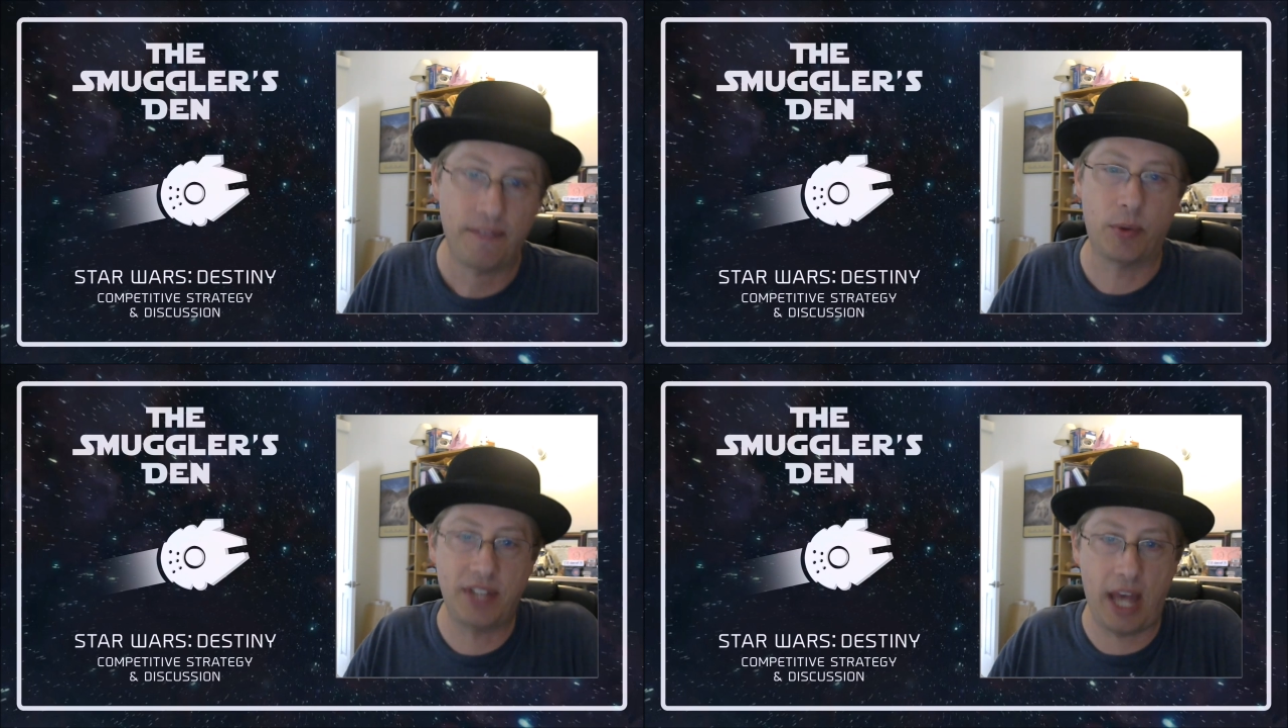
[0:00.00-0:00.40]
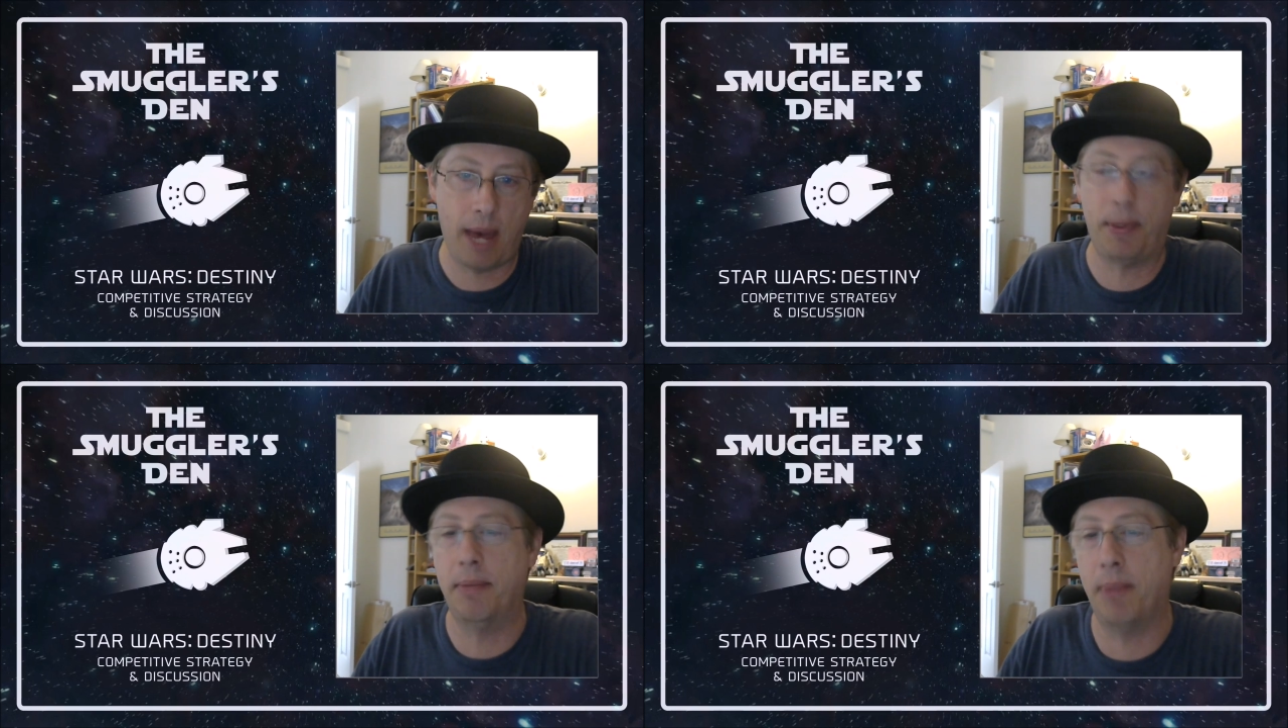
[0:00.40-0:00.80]
What's
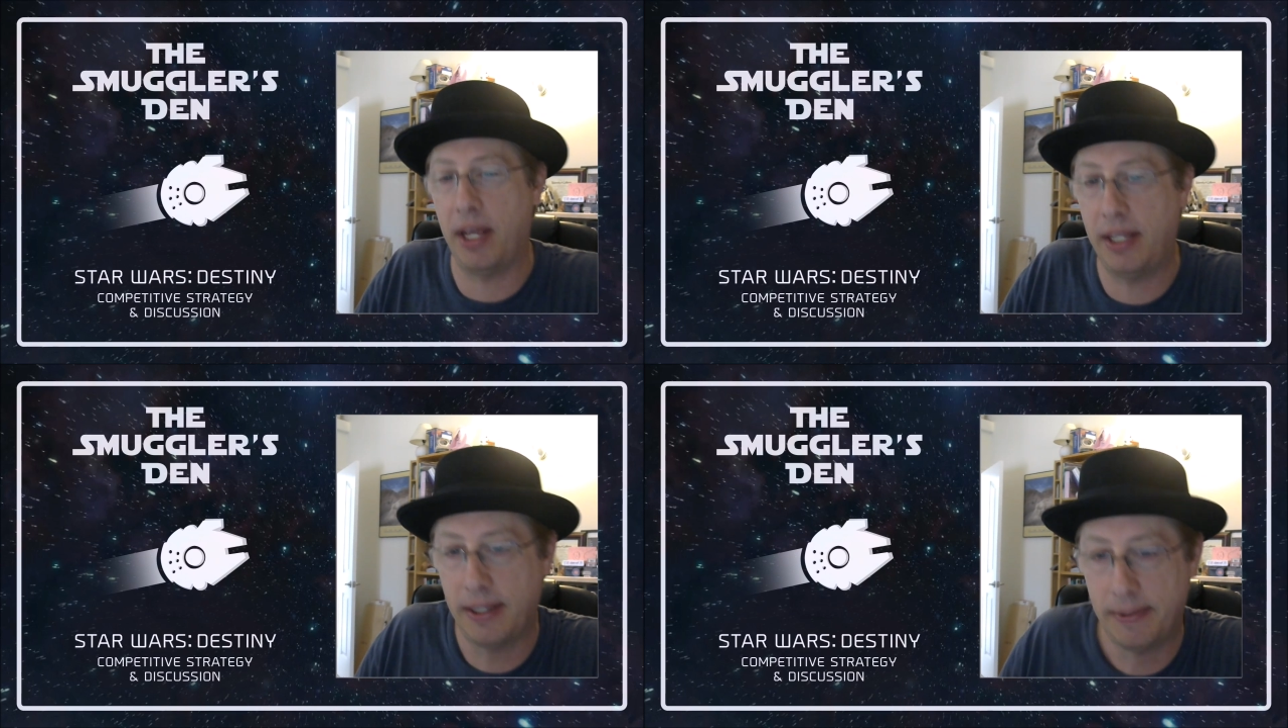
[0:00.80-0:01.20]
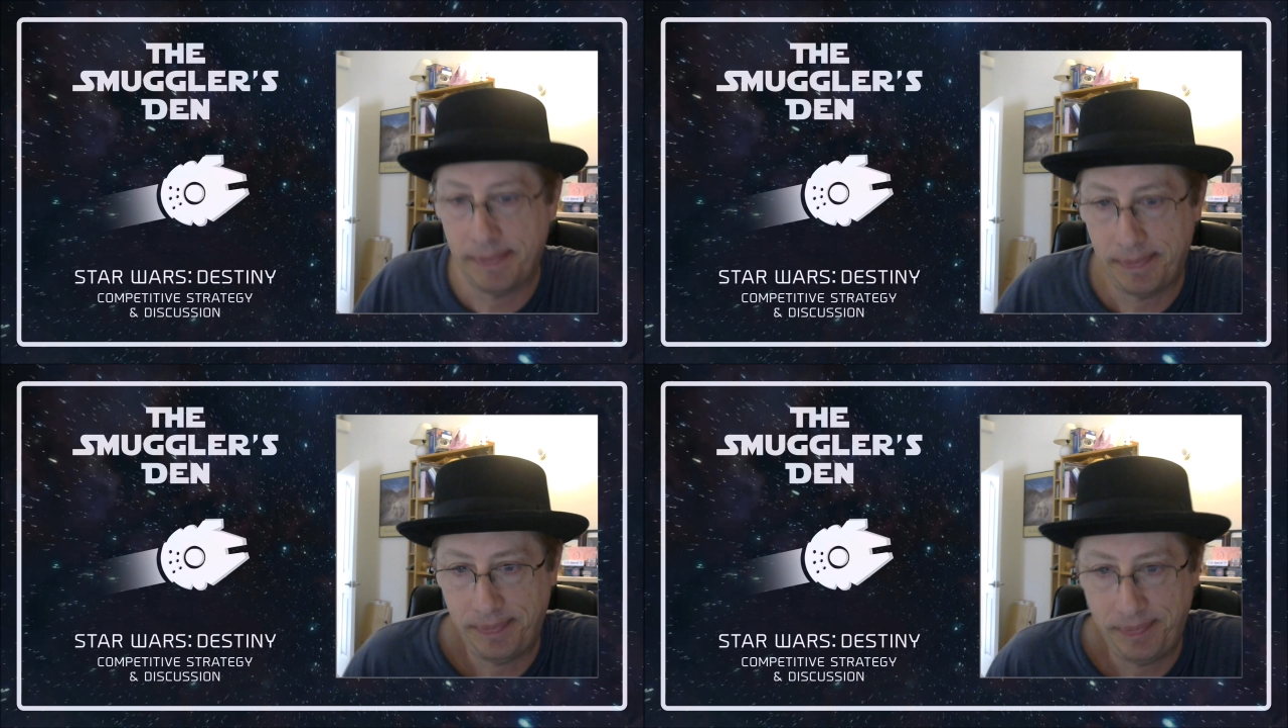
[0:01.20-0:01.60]
happening, Mike?
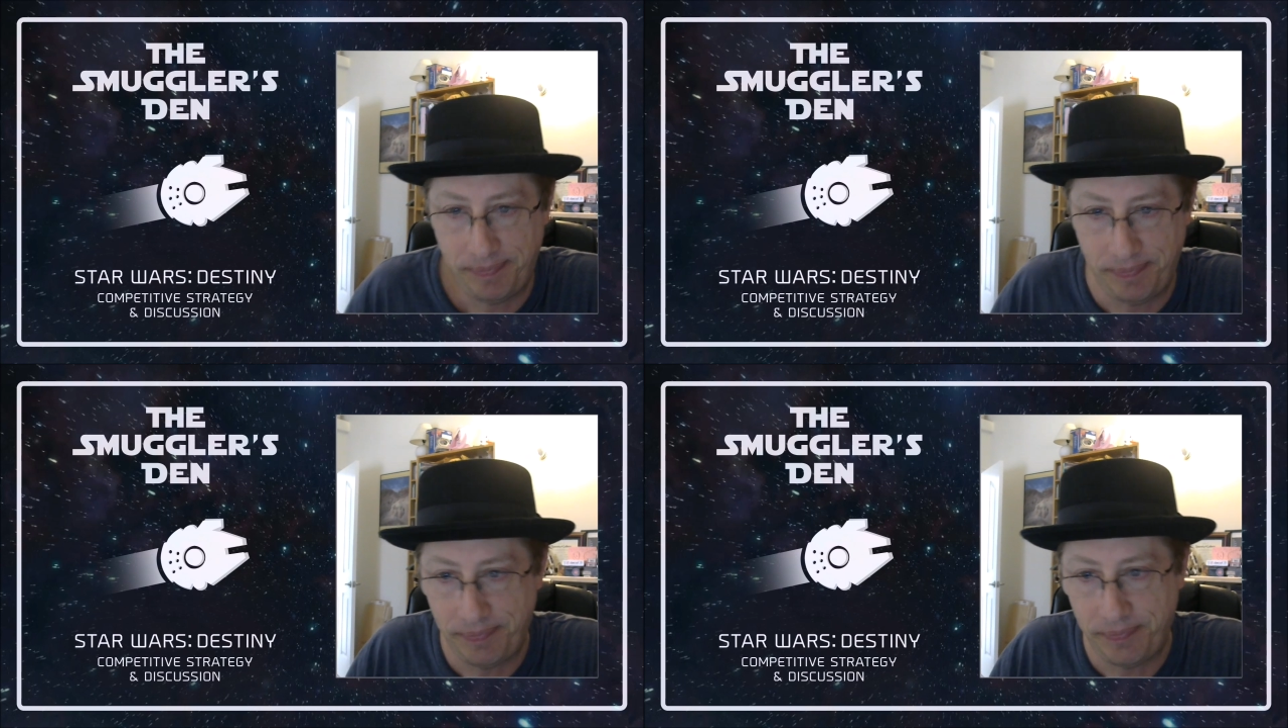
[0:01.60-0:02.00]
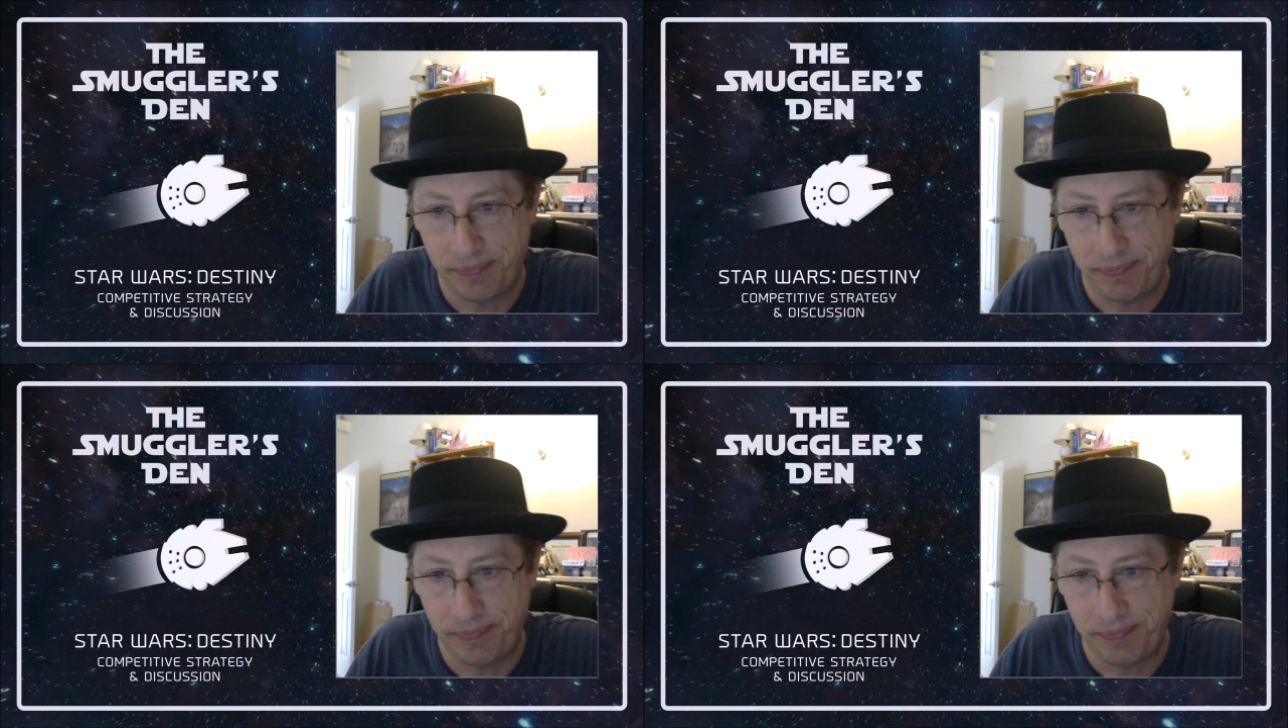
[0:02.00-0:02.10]
Hey,